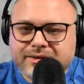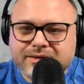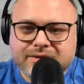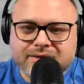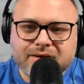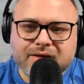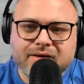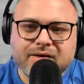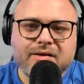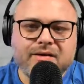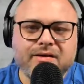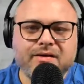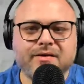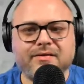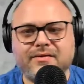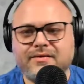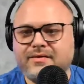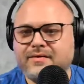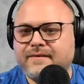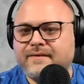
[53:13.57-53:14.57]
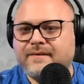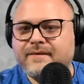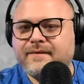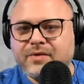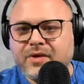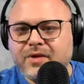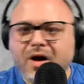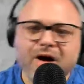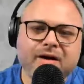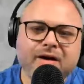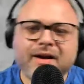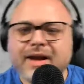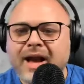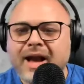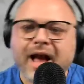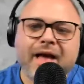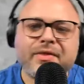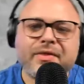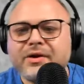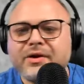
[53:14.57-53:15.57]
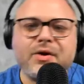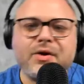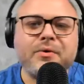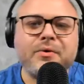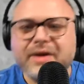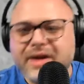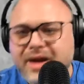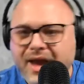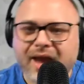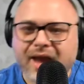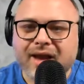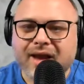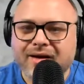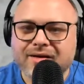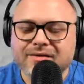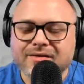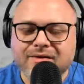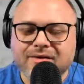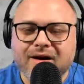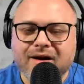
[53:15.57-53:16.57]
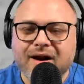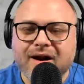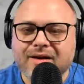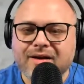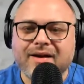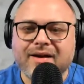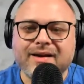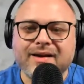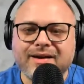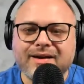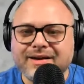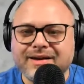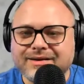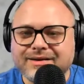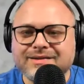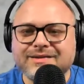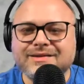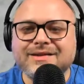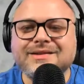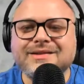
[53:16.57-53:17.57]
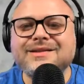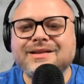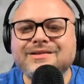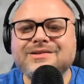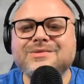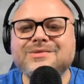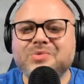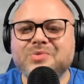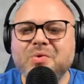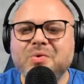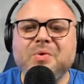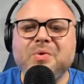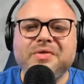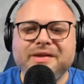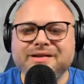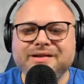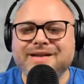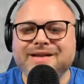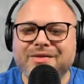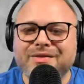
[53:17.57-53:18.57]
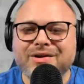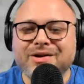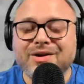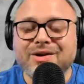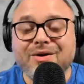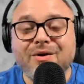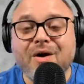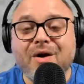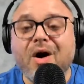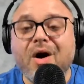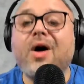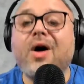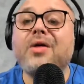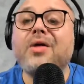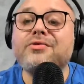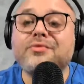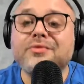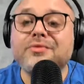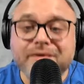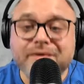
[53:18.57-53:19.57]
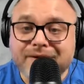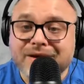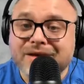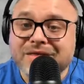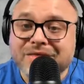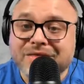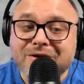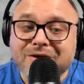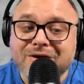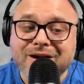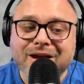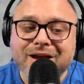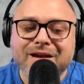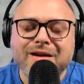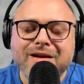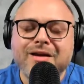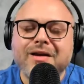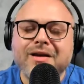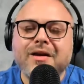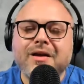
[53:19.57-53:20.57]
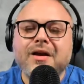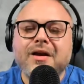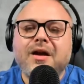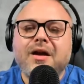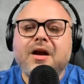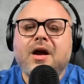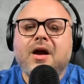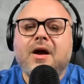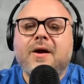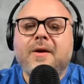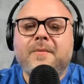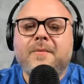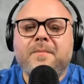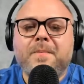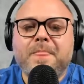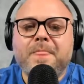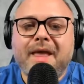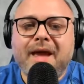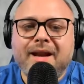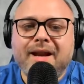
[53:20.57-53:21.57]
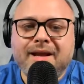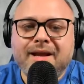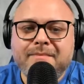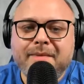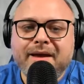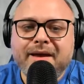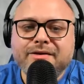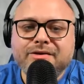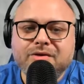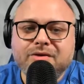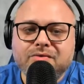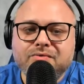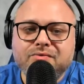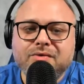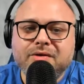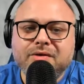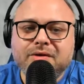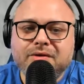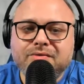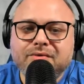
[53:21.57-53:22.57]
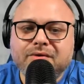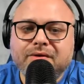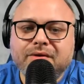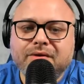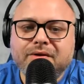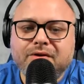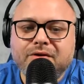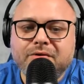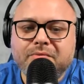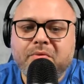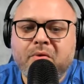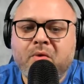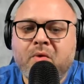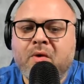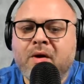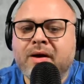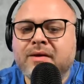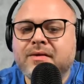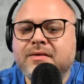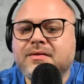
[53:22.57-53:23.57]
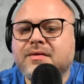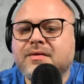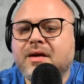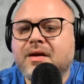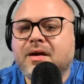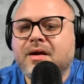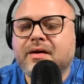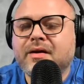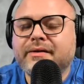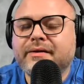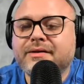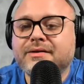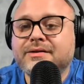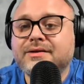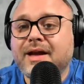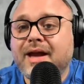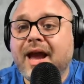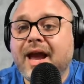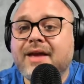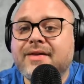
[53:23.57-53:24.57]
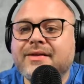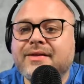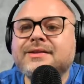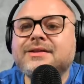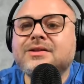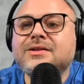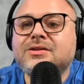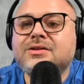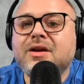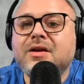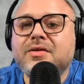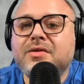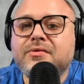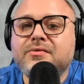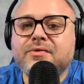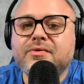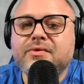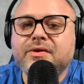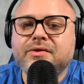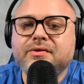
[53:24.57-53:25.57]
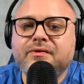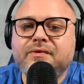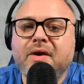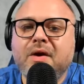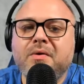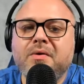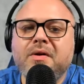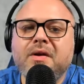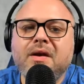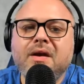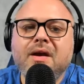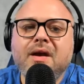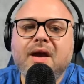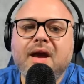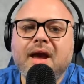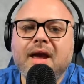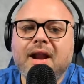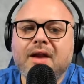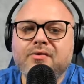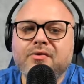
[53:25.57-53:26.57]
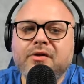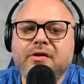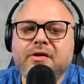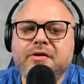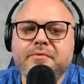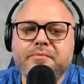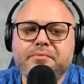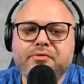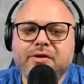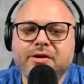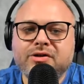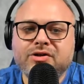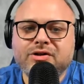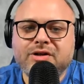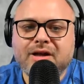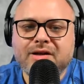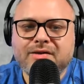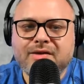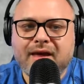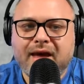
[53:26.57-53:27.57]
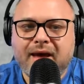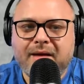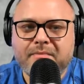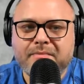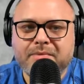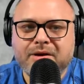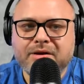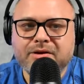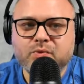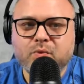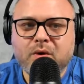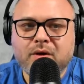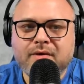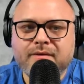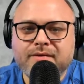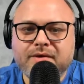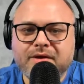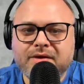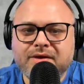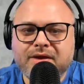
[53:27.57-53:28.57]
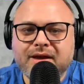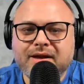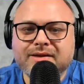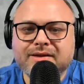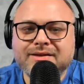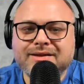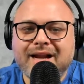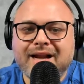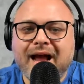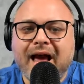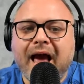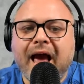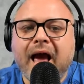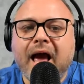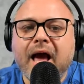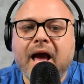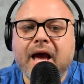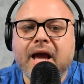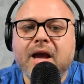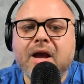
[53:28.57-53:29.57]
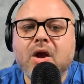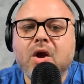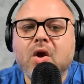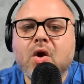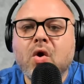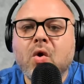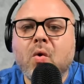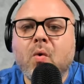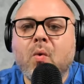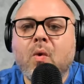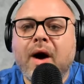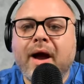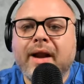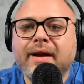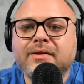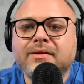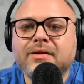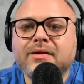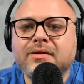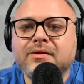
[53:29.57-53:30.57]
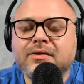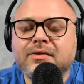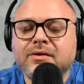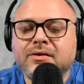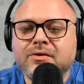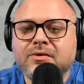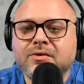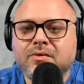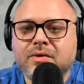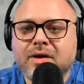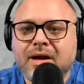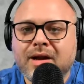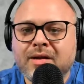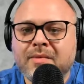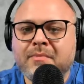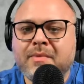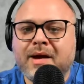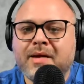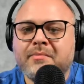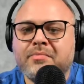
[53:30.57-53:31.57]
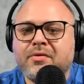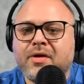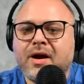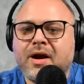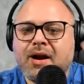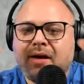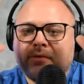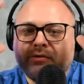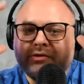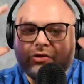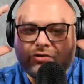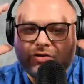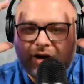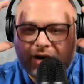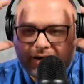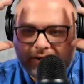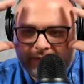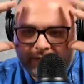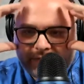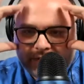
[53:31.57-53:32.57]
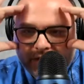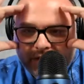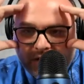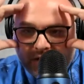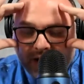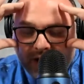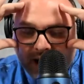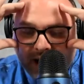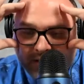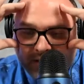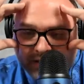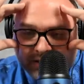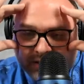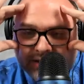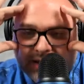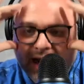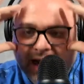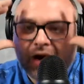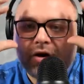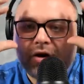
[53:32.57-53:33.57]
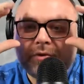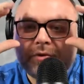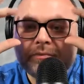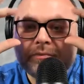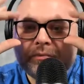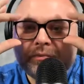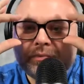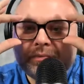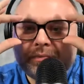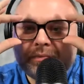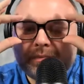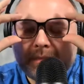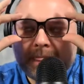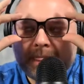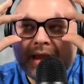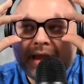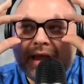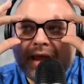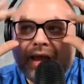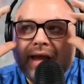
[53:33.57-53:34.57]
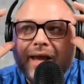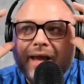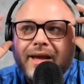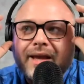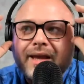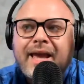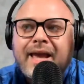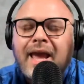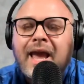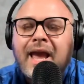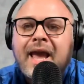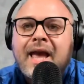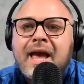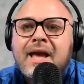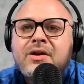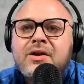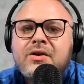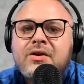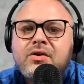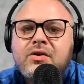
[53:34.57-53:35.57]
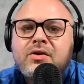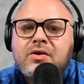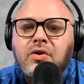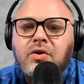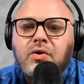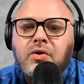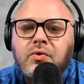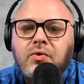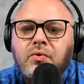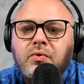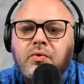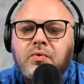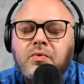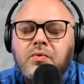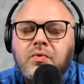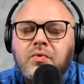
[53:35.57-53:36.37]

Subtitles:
the vlogging on the go king, right? Like he's done some cool things on the go all through the V30. And he makes a really good point to say, hey, this is done through this phone. And I really appreciate that because one of the things that I wanted to do and in my brain I was trying to figure out is, Aaron, can you,